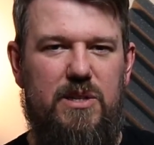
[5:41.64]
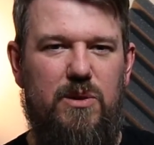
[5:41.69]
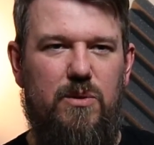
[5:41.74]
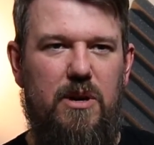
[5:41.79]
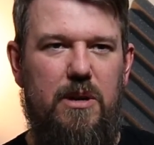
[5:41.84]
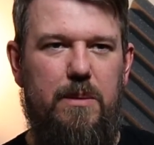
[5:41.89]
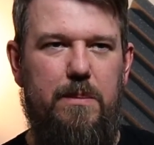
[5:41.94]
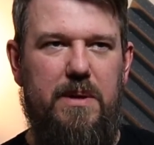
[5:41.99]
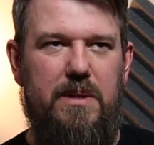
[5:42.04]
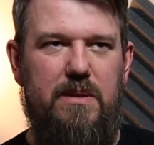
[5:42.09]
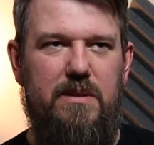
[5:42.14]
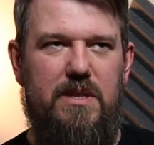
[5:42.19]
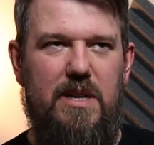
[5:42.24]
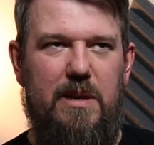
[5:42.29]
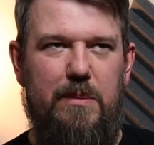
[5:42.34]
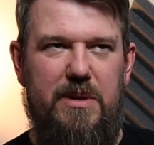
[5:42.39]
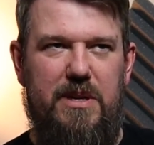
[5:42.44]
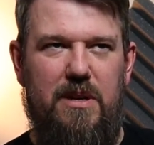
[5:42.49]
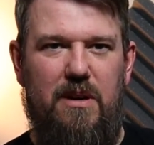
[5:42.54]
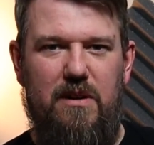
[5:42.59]
story, but
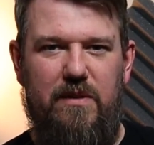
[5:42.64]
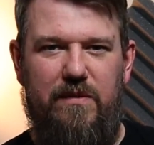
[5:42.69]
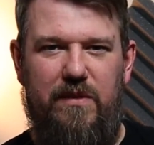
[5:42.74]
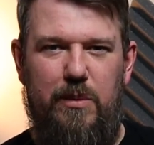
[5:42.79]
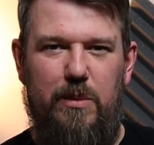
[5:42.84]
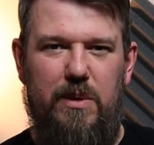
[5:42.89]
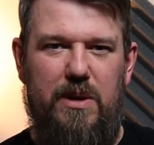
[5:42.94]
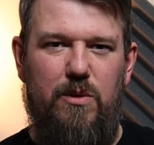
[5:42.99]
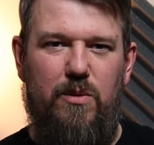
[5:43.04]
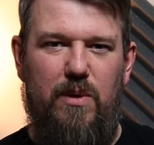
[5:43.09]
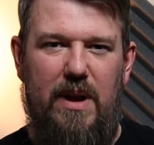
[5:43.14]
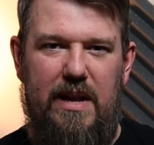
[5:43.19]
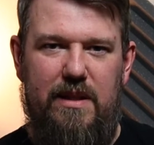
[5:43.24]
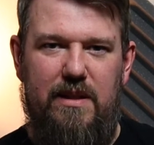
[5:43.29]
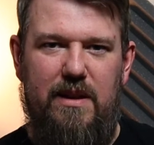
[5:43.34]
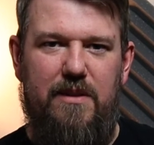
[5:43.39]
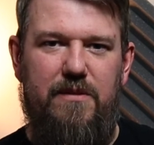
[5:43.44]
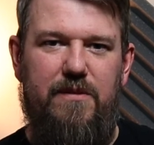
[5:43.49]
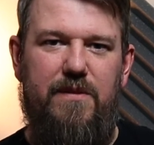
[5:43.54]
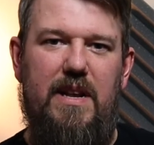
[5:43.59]
cinematography will
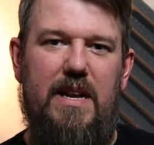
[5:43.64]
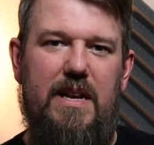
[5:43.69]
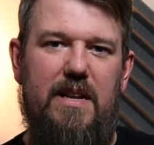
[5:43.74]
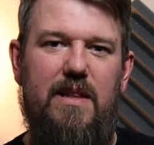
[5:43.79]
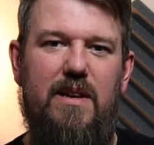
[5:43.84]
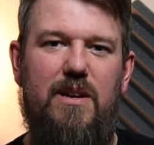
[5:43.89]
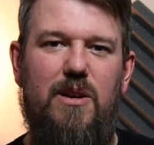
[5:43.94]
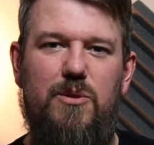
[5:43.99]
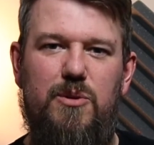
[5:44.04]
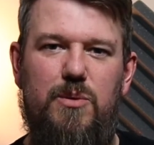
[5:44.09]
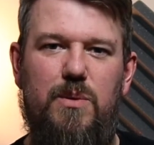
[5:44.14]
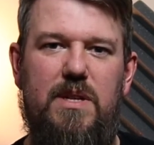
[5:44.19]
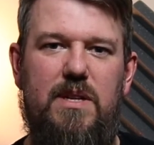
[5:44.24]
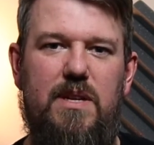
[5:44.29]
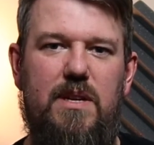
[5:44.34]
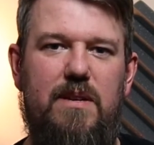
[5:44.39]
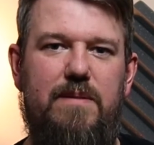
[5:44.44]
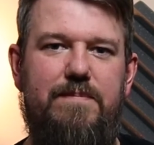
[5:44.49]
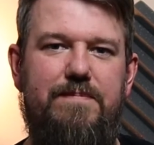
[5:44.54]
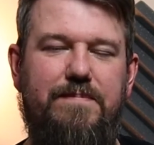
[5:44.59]
create that feeling that goes
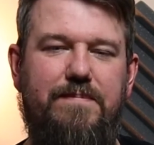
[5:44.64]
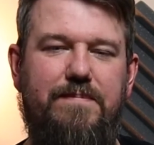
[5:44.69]
with you.